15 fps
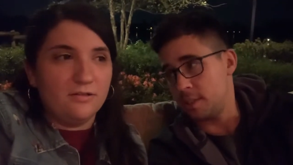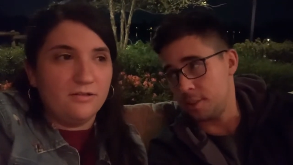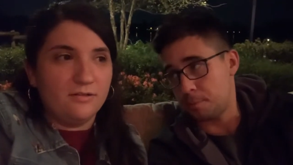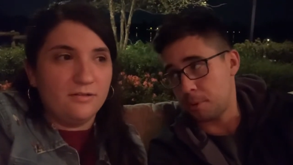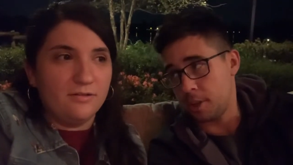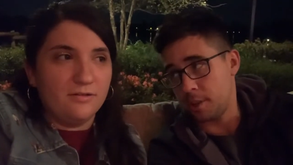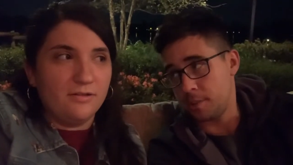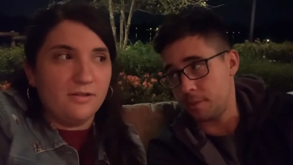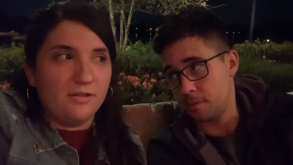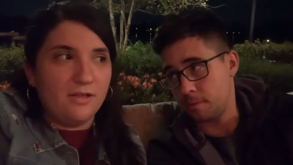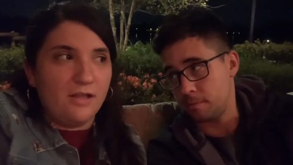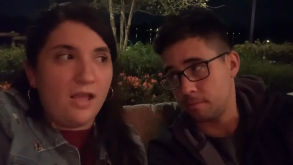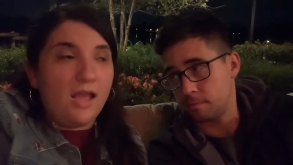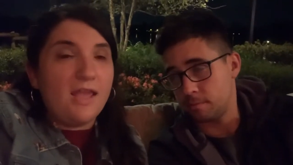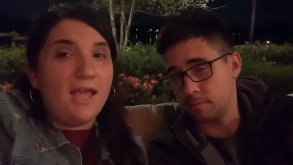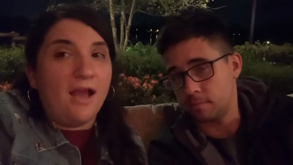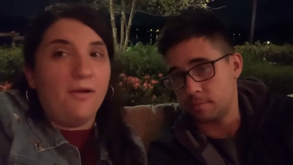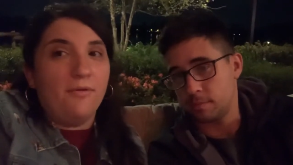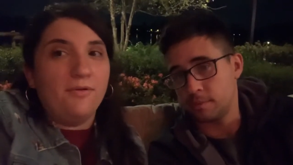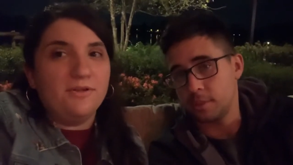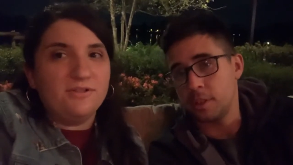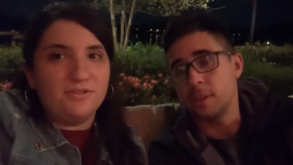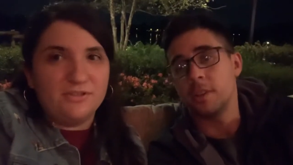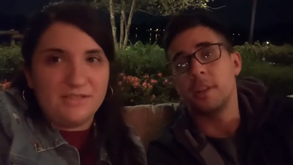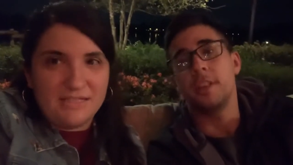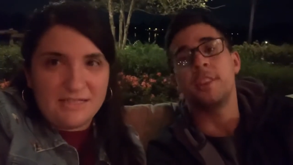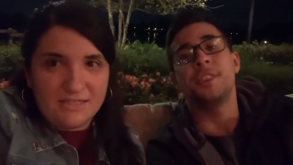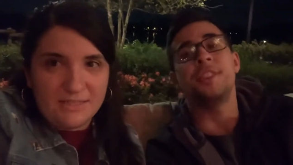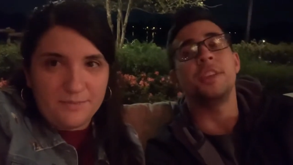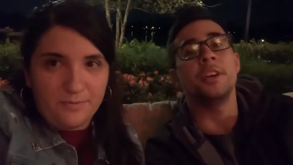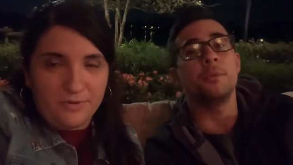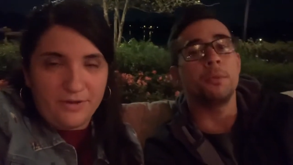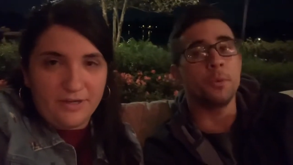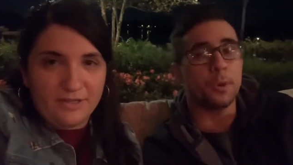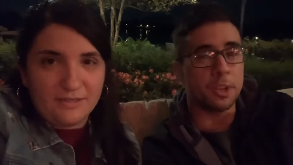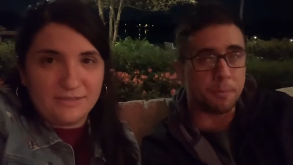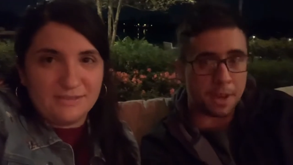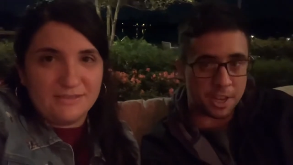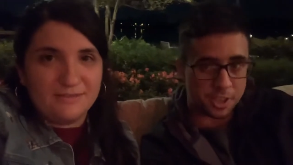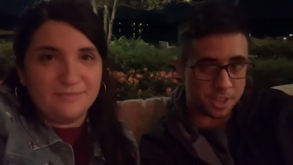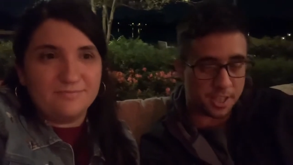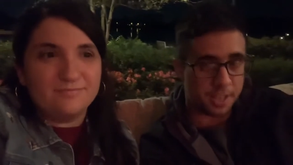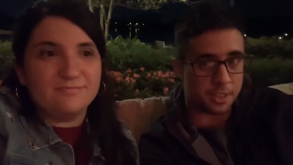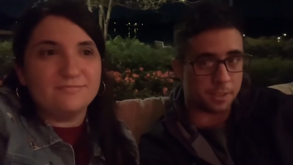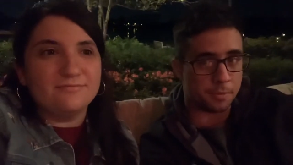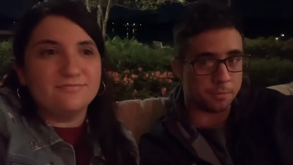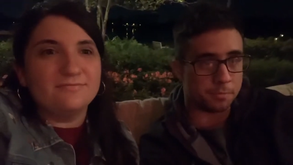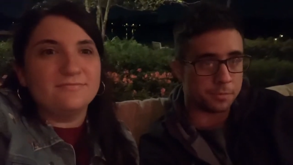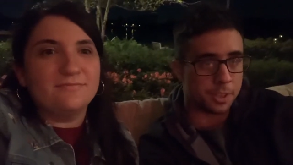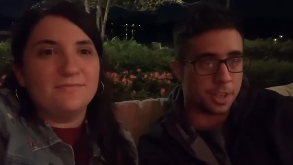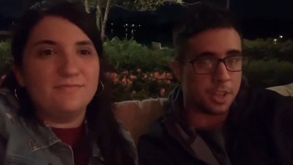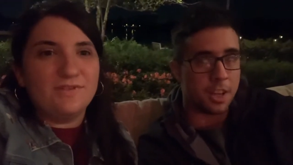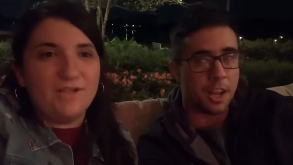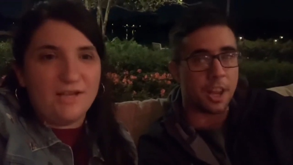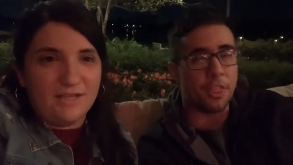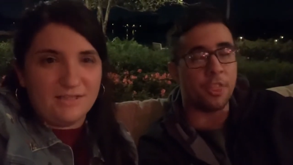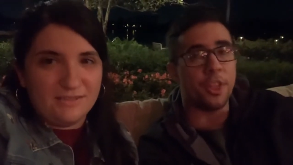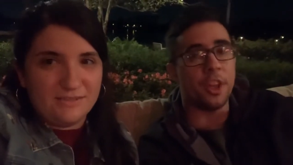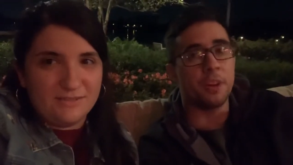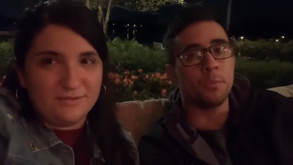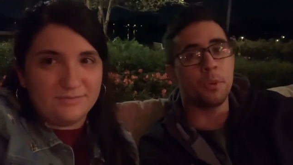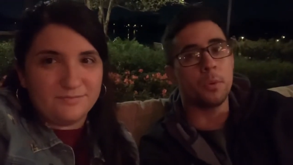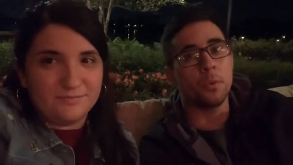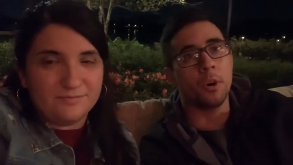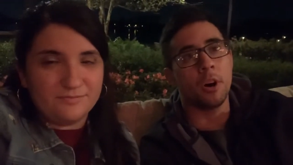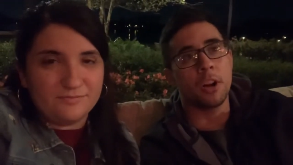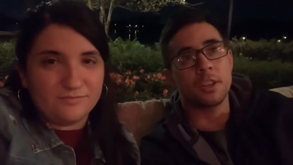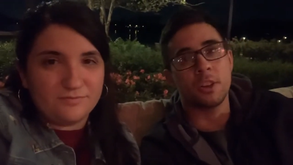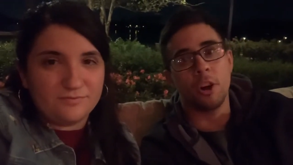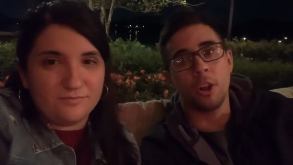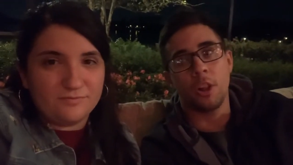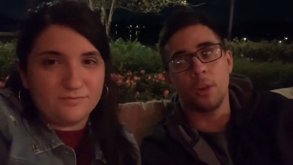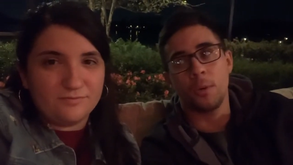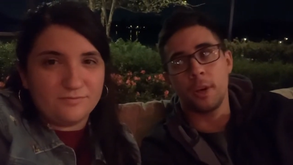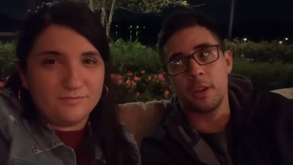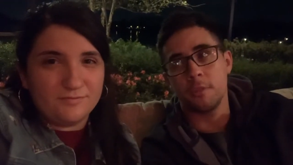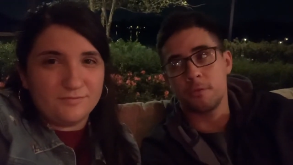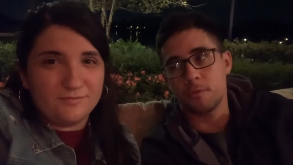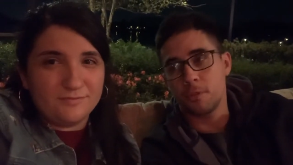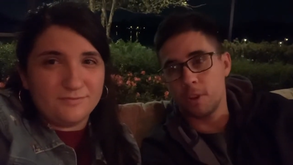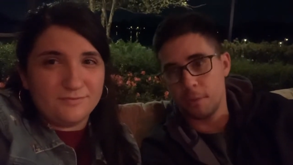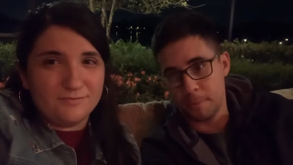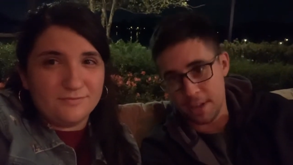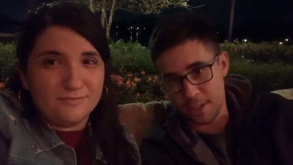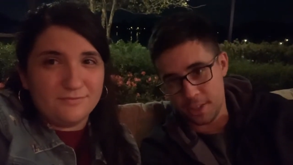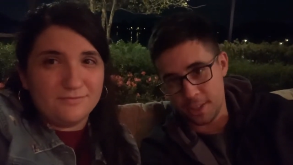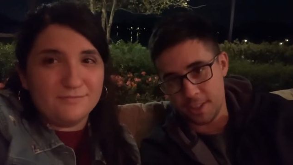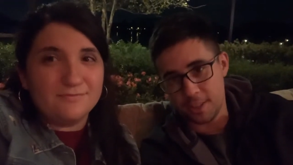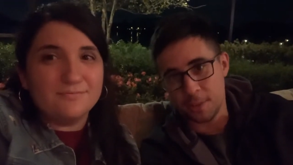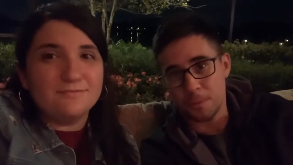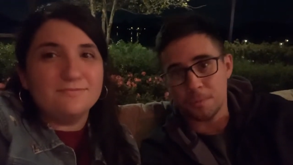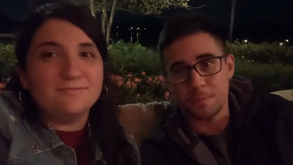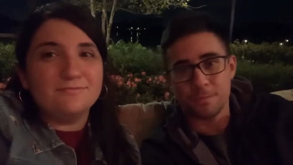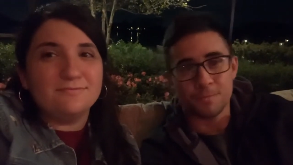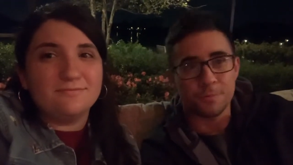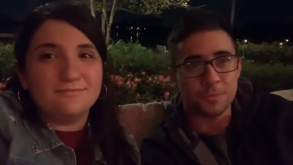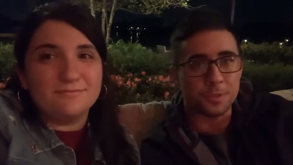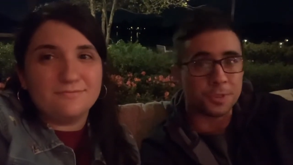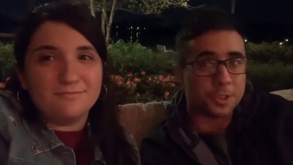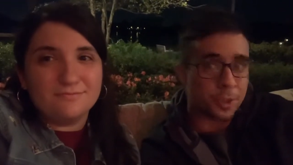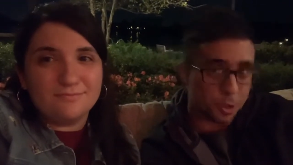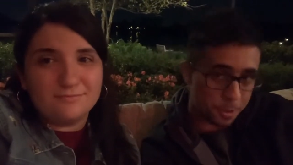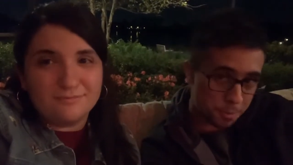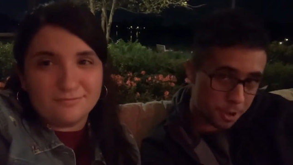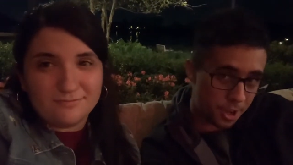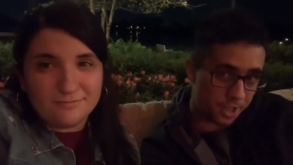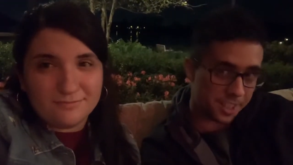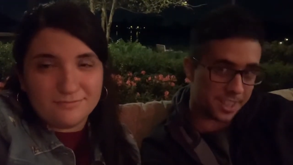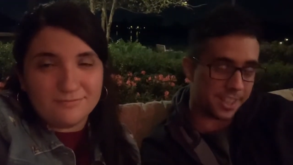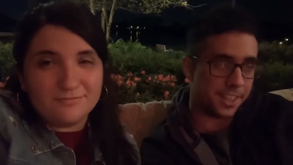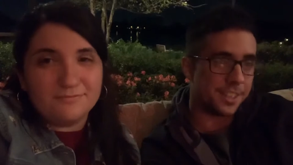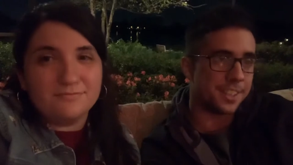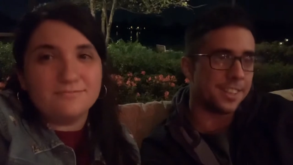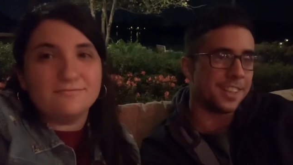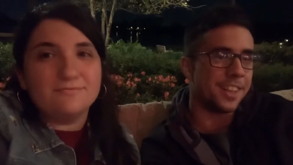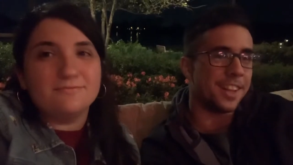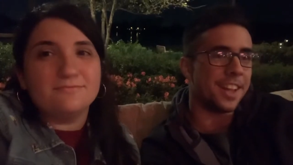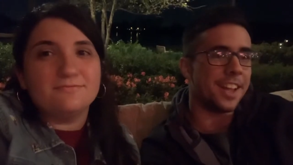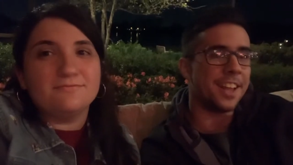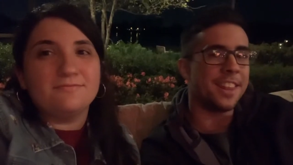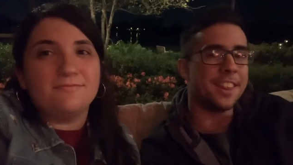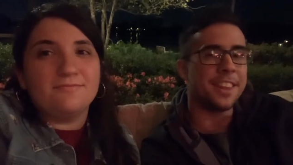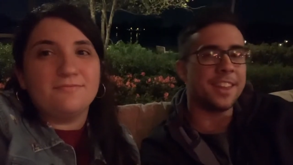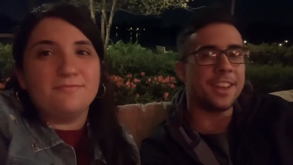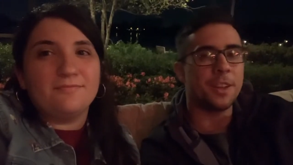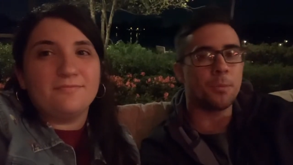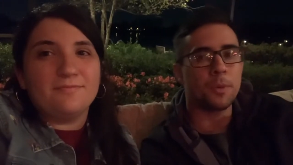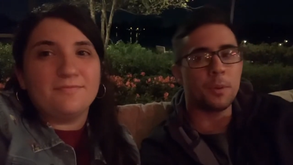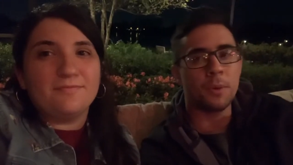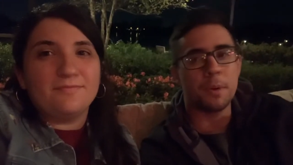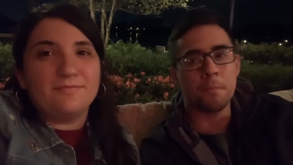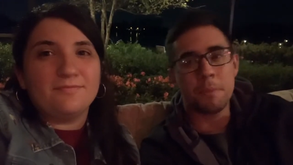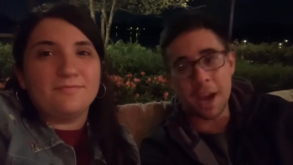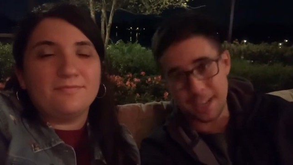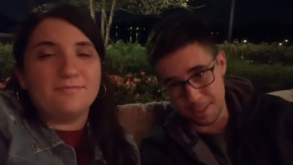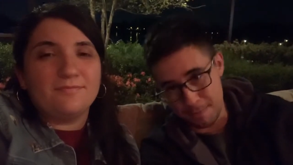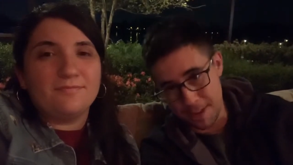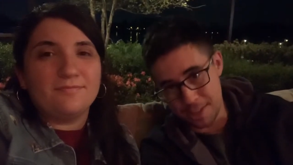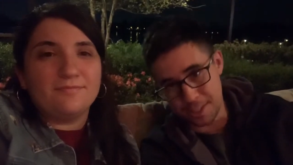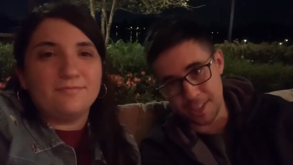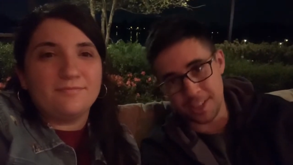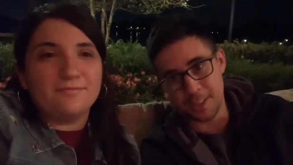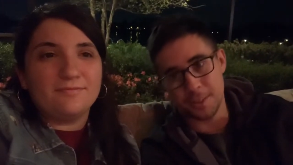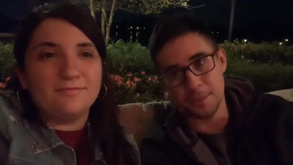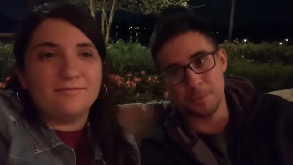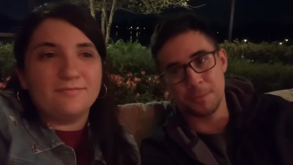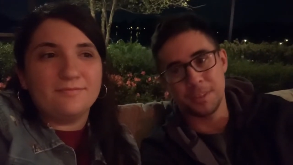Speaker 1: Springs.
Speaker 2: Yeah, we went to Disney Springs. Then we went to Magic Kingdom. Yes. And then
Speaker 1: we walked all the way from Magic Kingdom to the Poly, and then we went back to Magic Kingdom,